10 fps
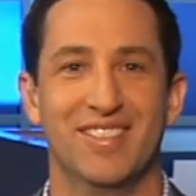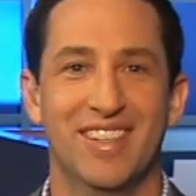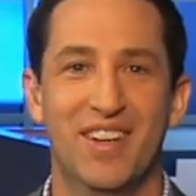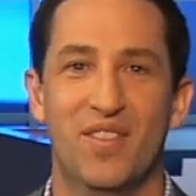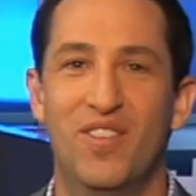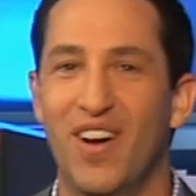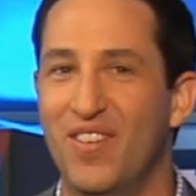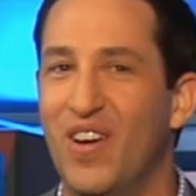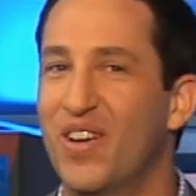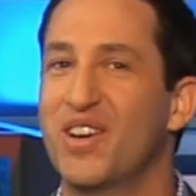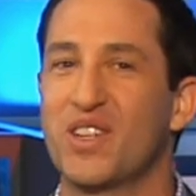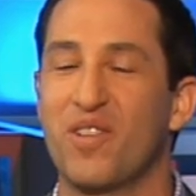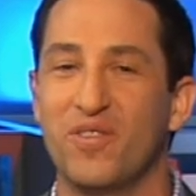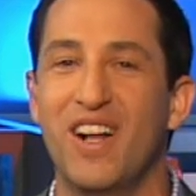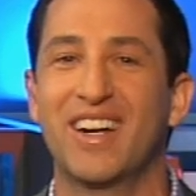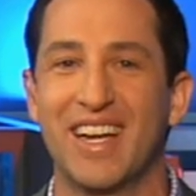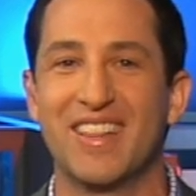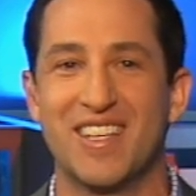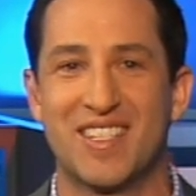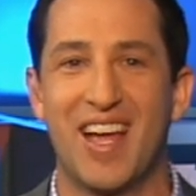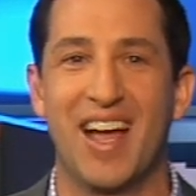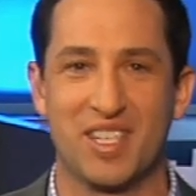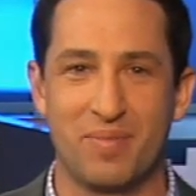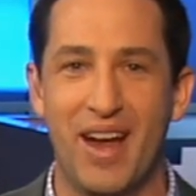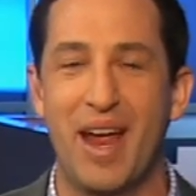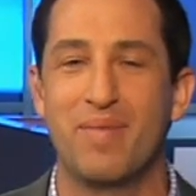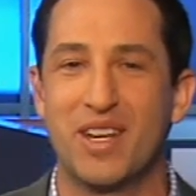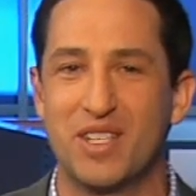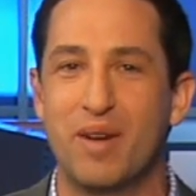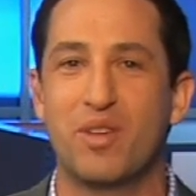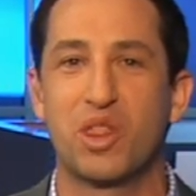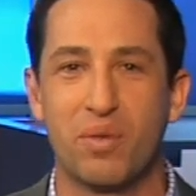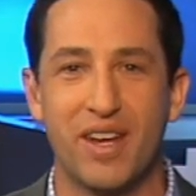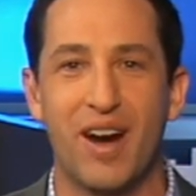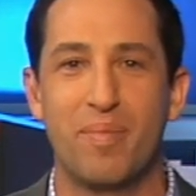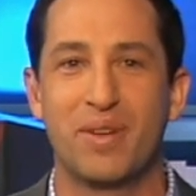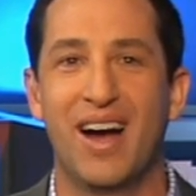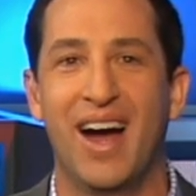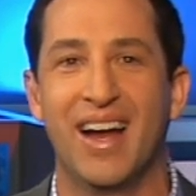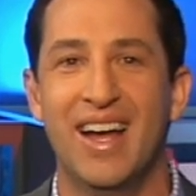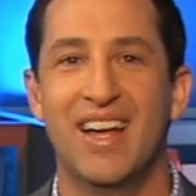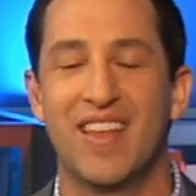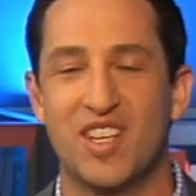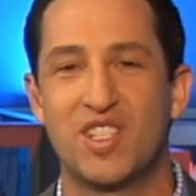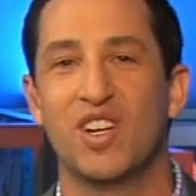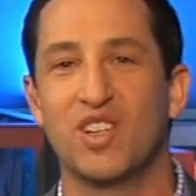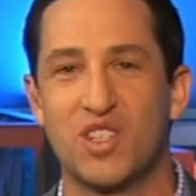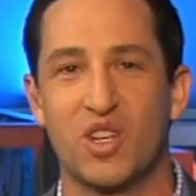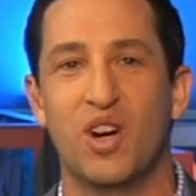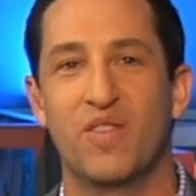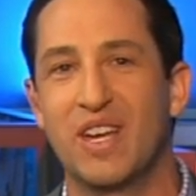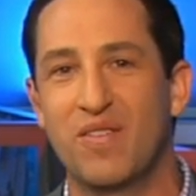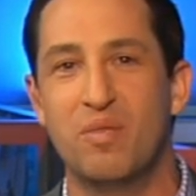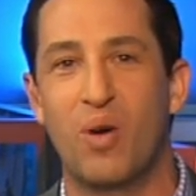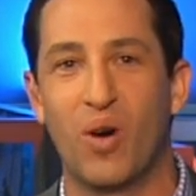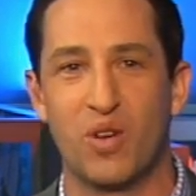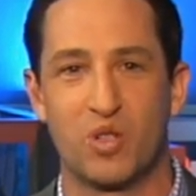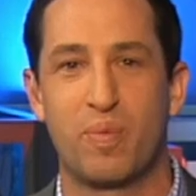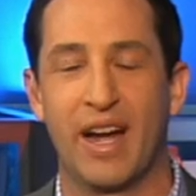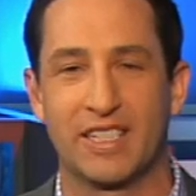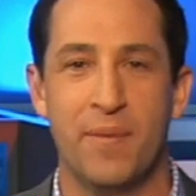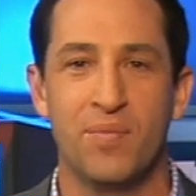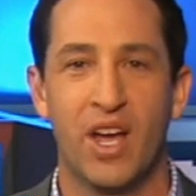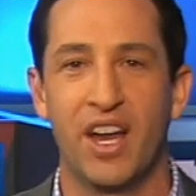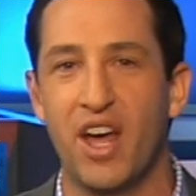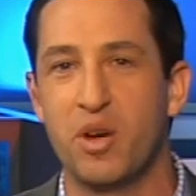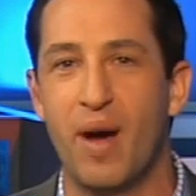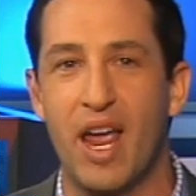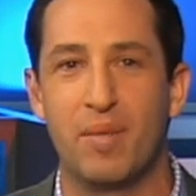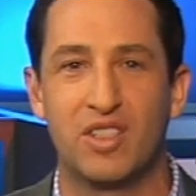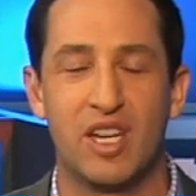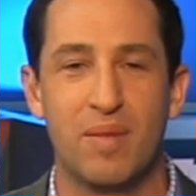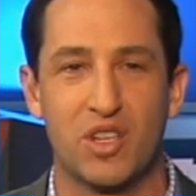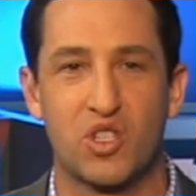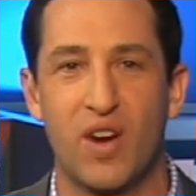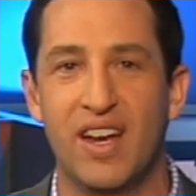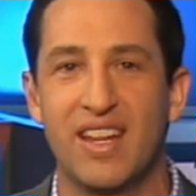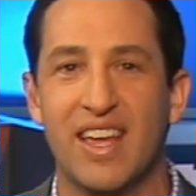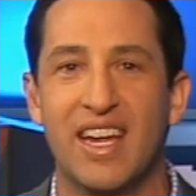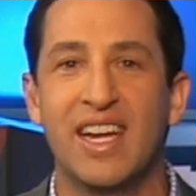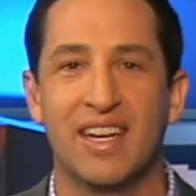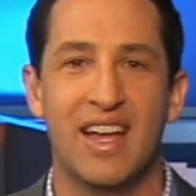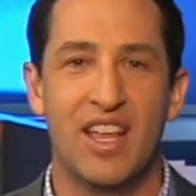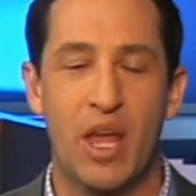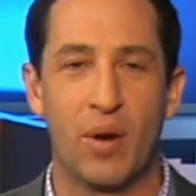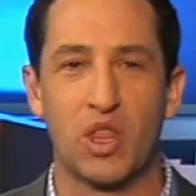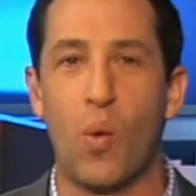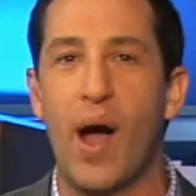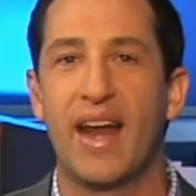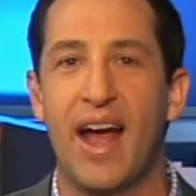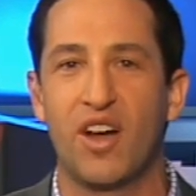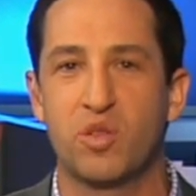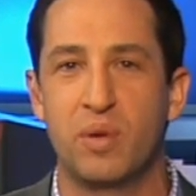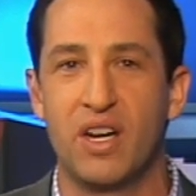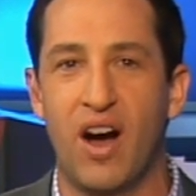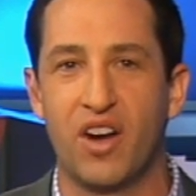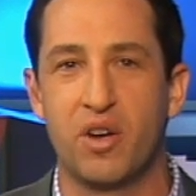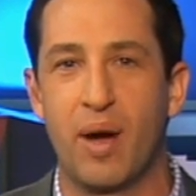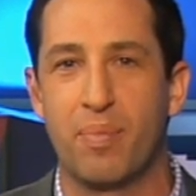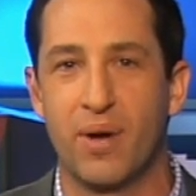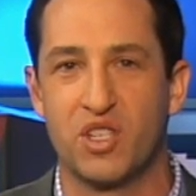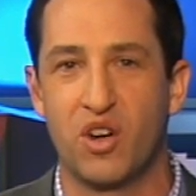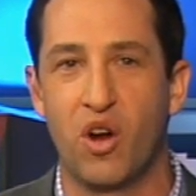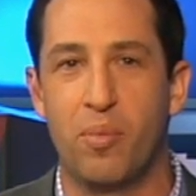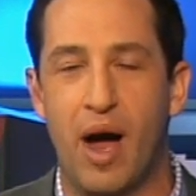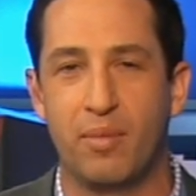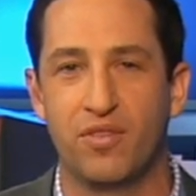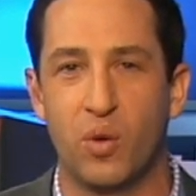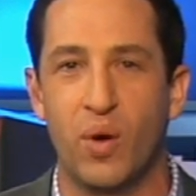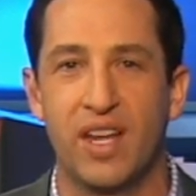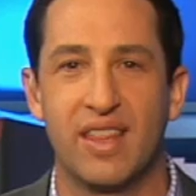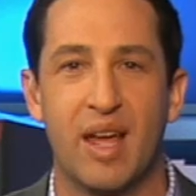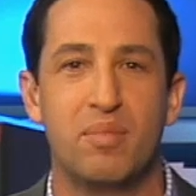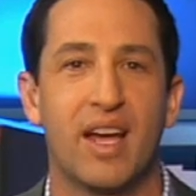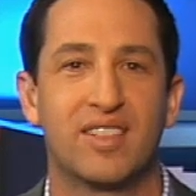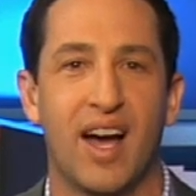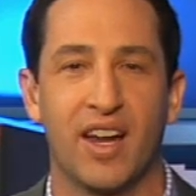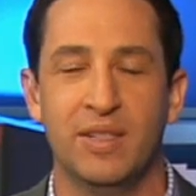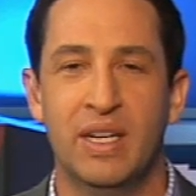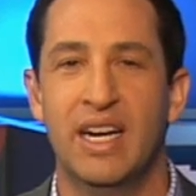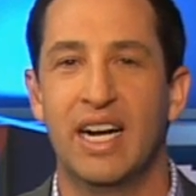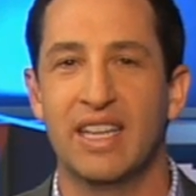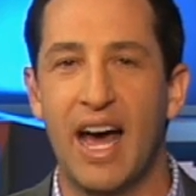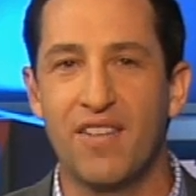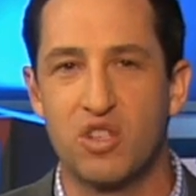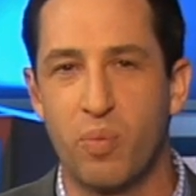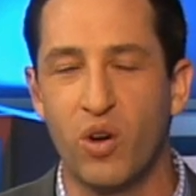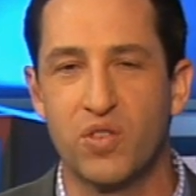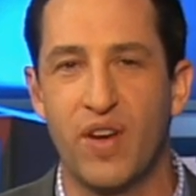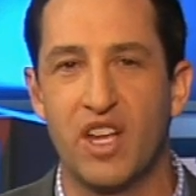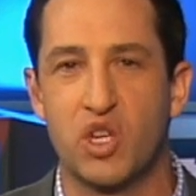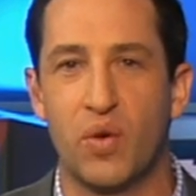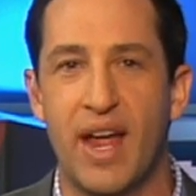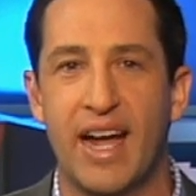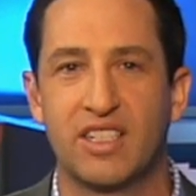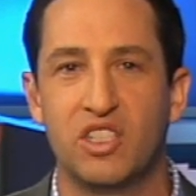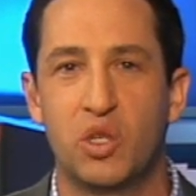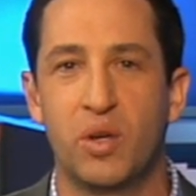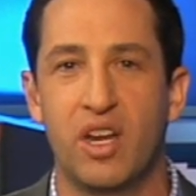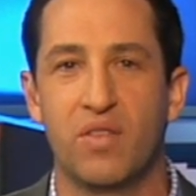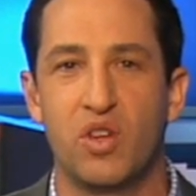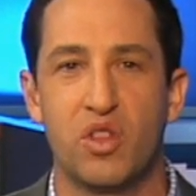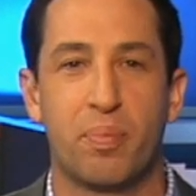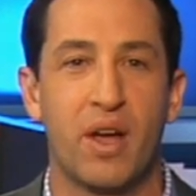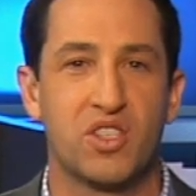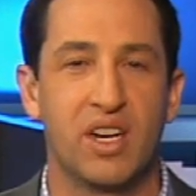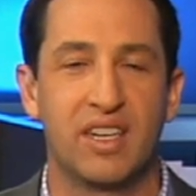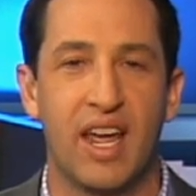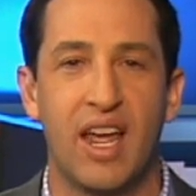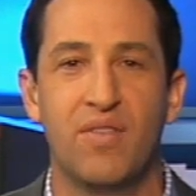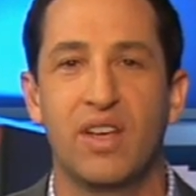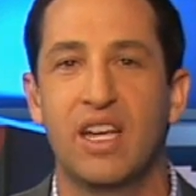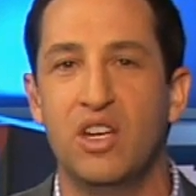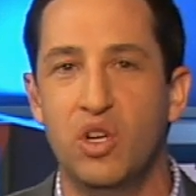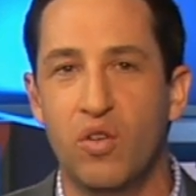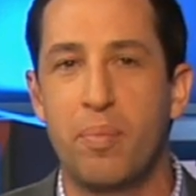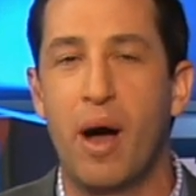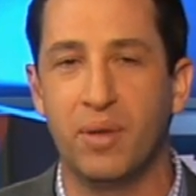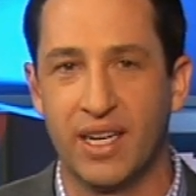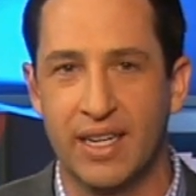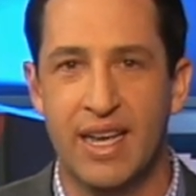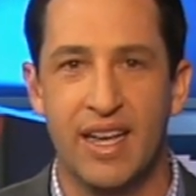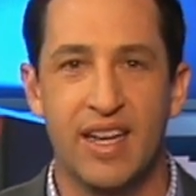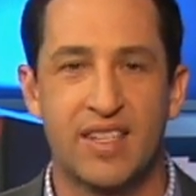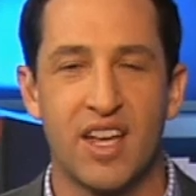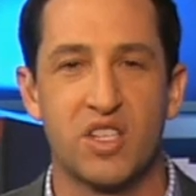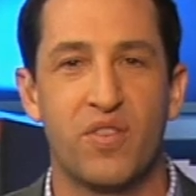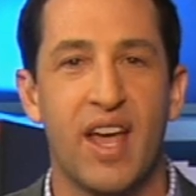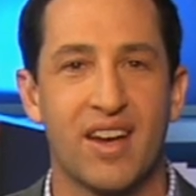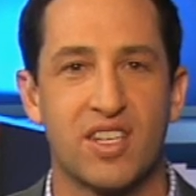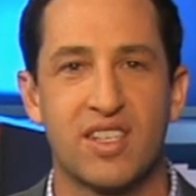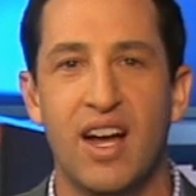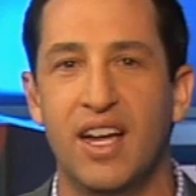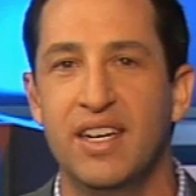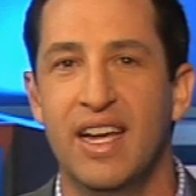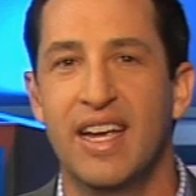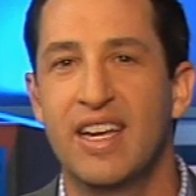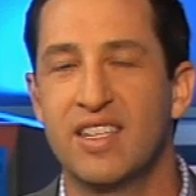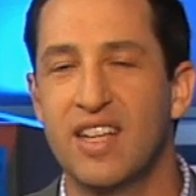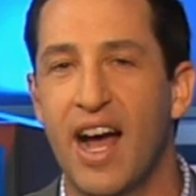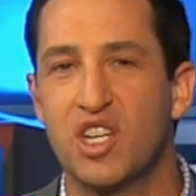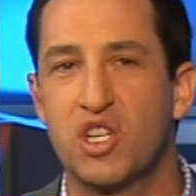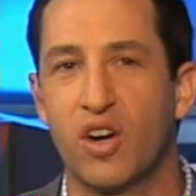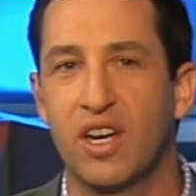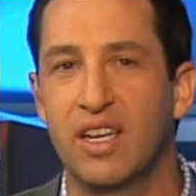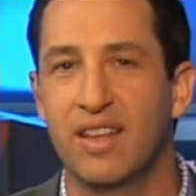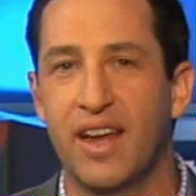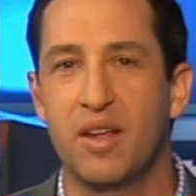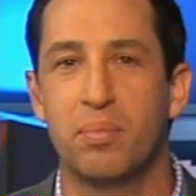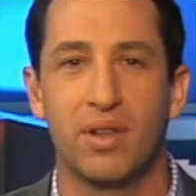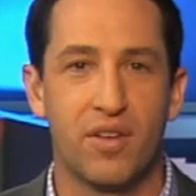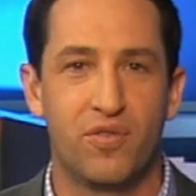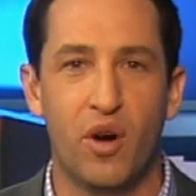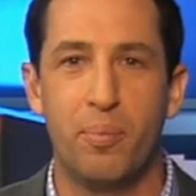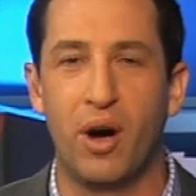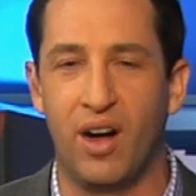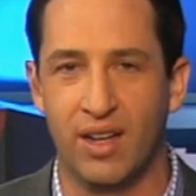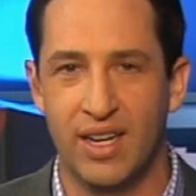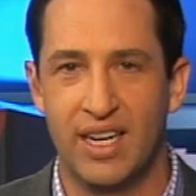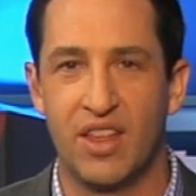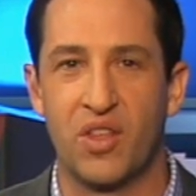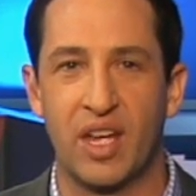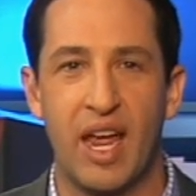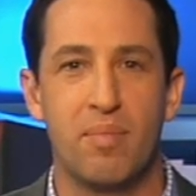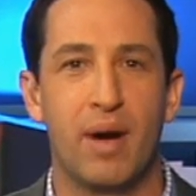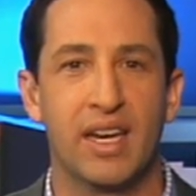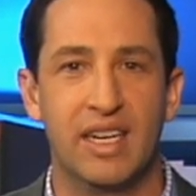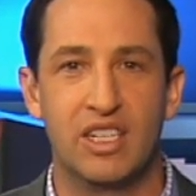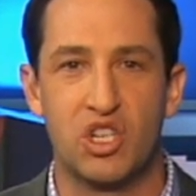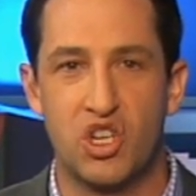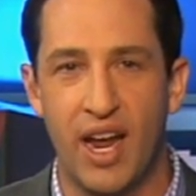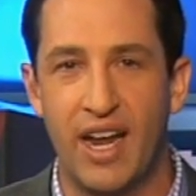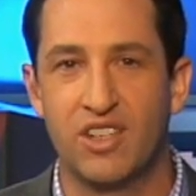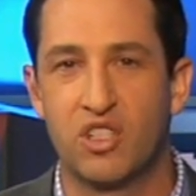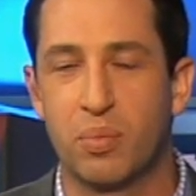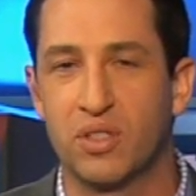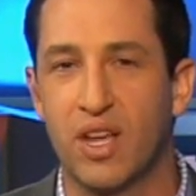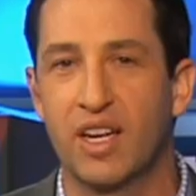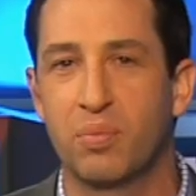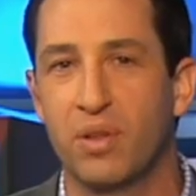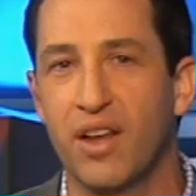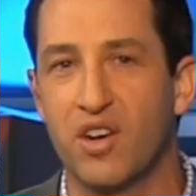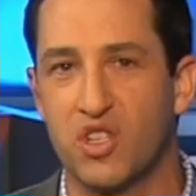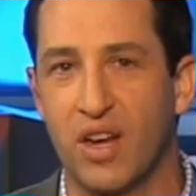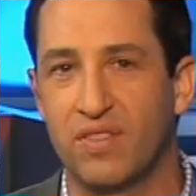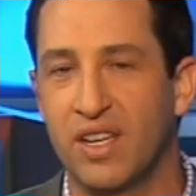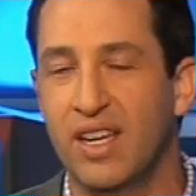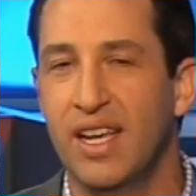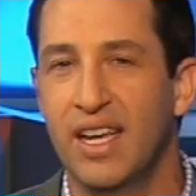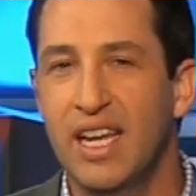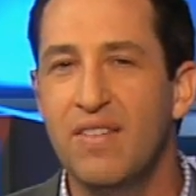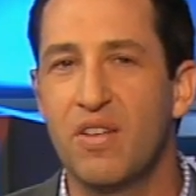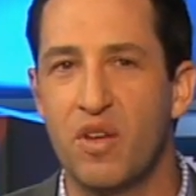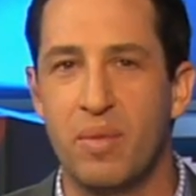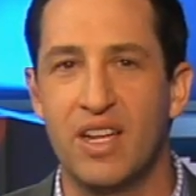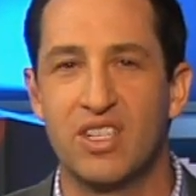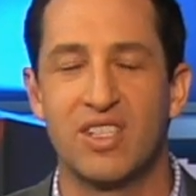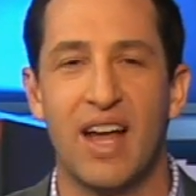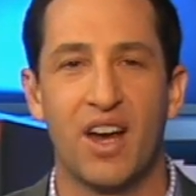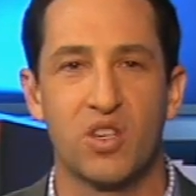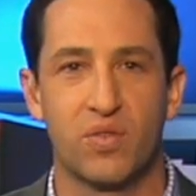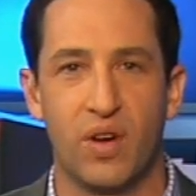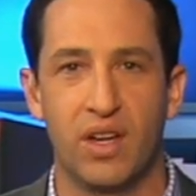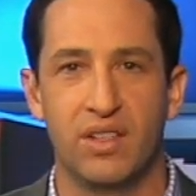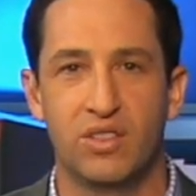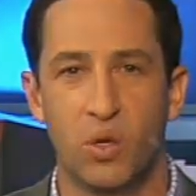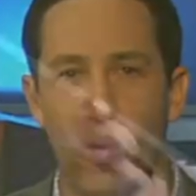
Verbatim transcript: Likewise. Voters are flunking this test. Miami is number three in RPI. They still deserve even more respect. Another Miami team that's trending, the Heat. They were at the White House being honored by President Obama for winning the NBA title. A lot of sports fans are reacting to an interview the president gave in New Republic. He says if he had a son, he's not sure he'd let him play football and that the game might need to change to protect player safety, even if it means it's not as fun to